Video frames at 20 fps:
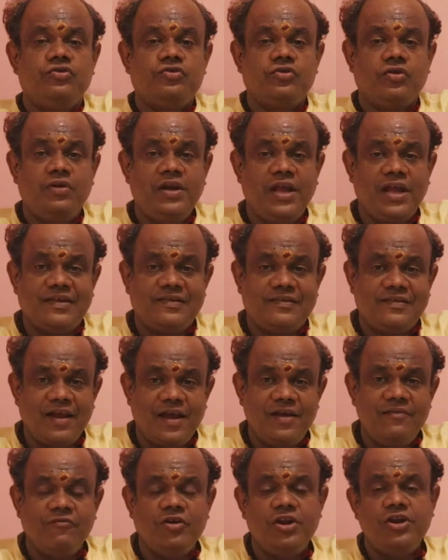So next
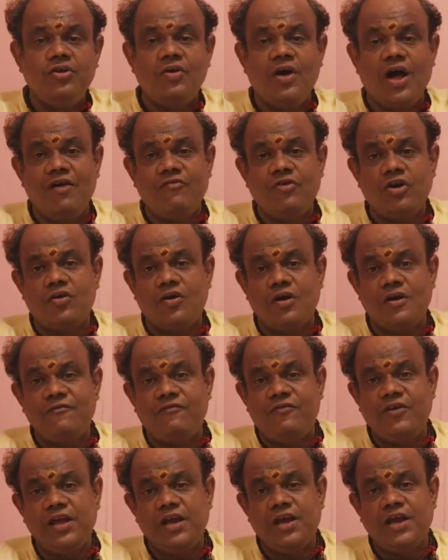time when you have a
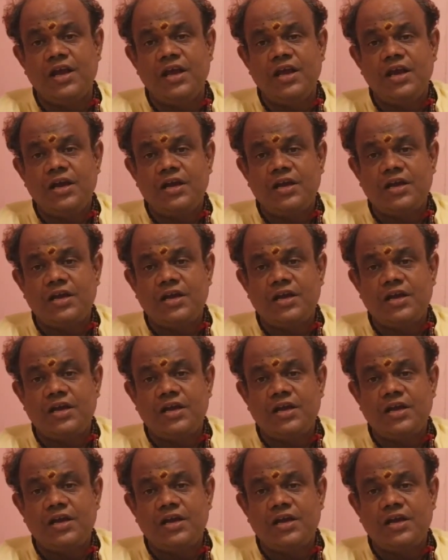conflict,